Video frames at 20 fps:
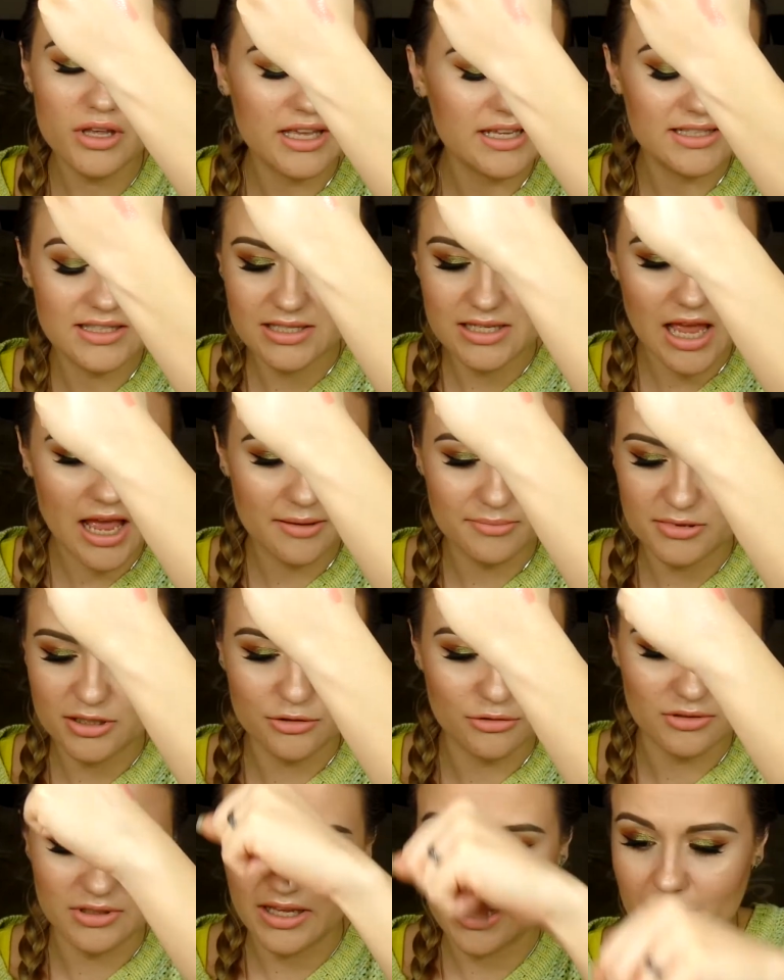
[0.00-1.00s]
It's
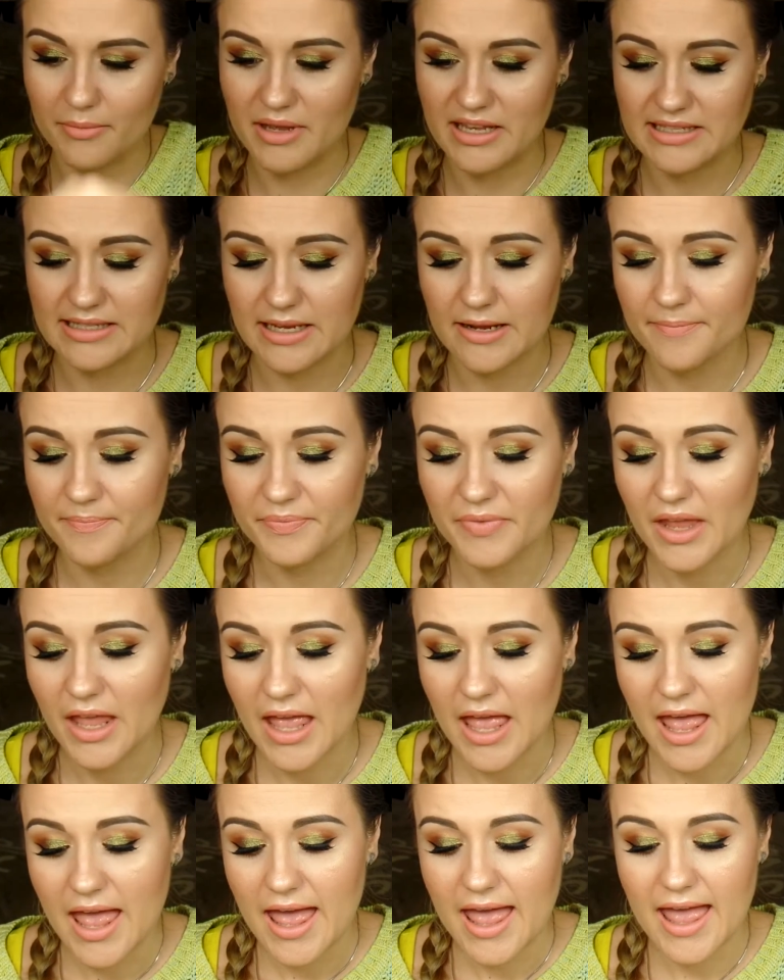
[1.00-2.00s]
absolutely amazing.
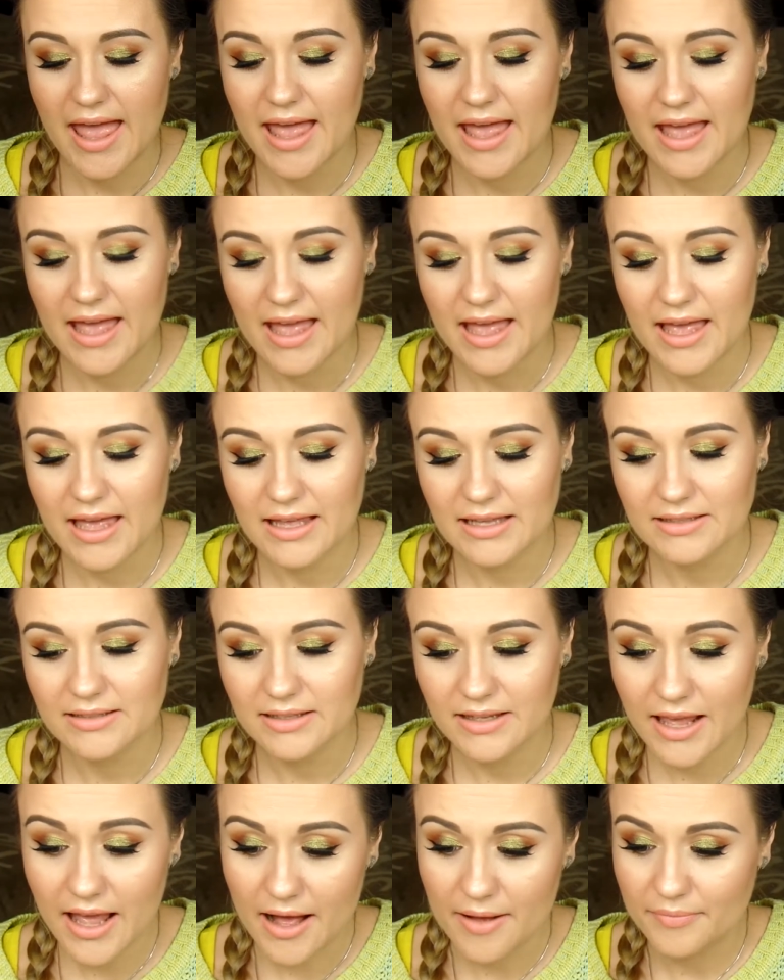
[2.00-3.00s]
And
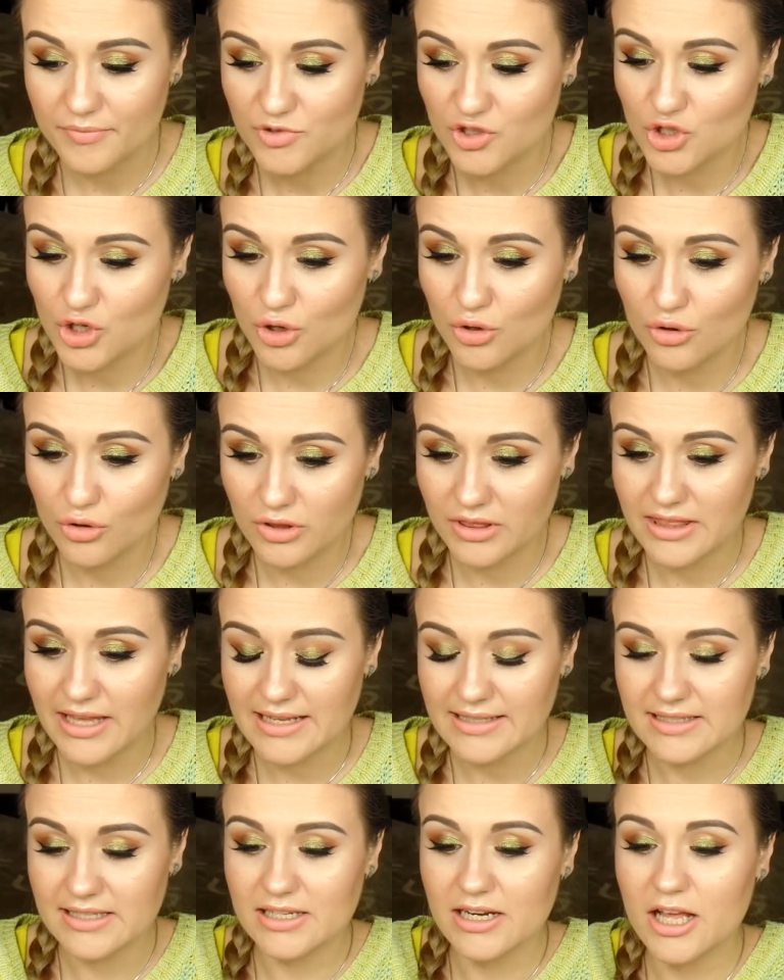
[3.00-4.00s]
yeah, so
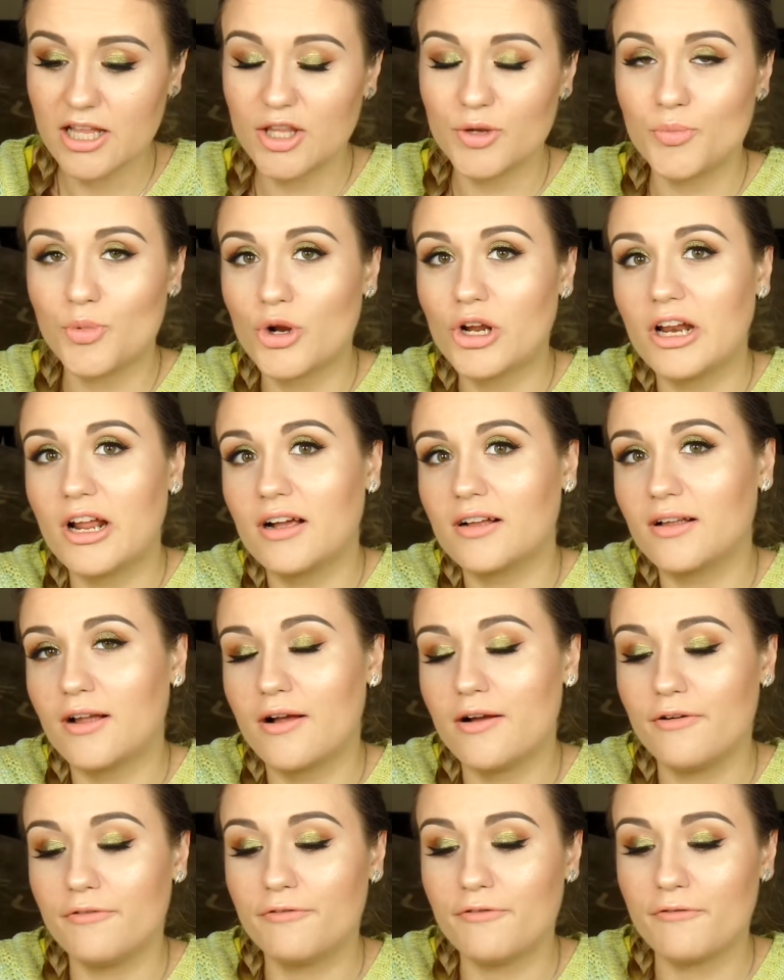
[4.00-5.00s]
that's another product
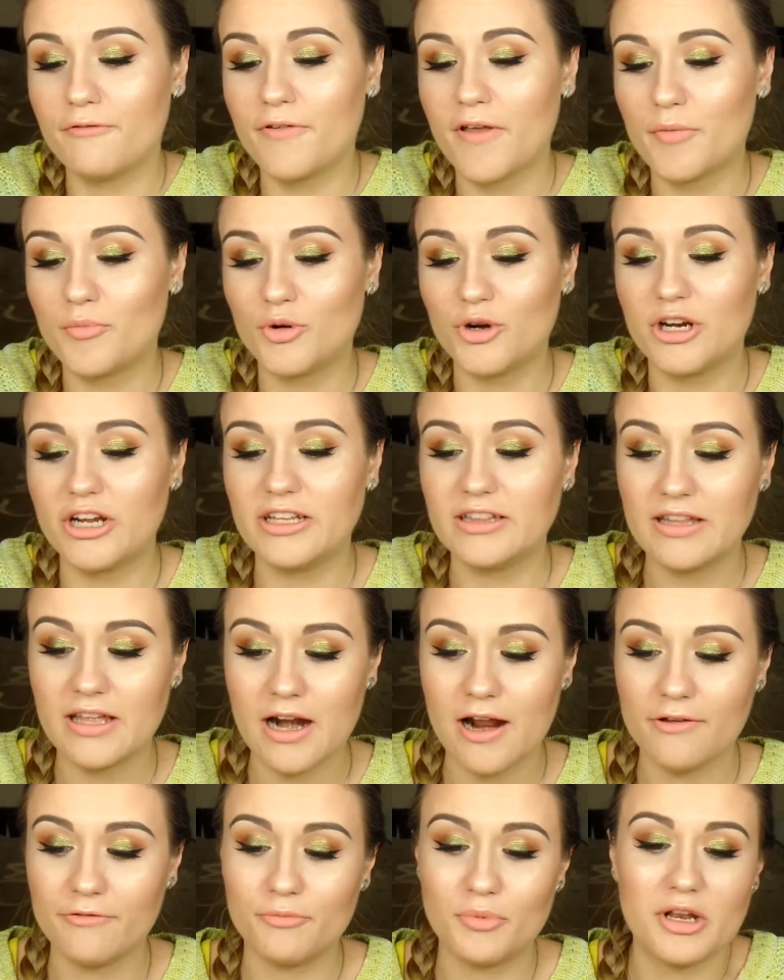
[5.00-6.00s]
of February
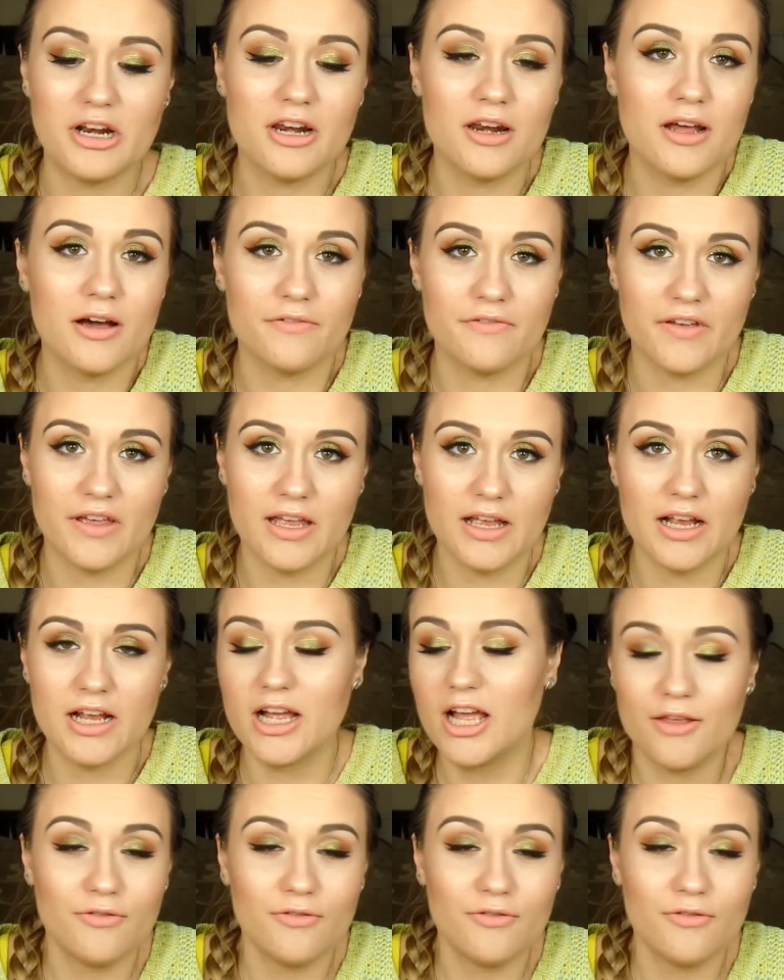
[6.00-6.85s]
that I've been loving.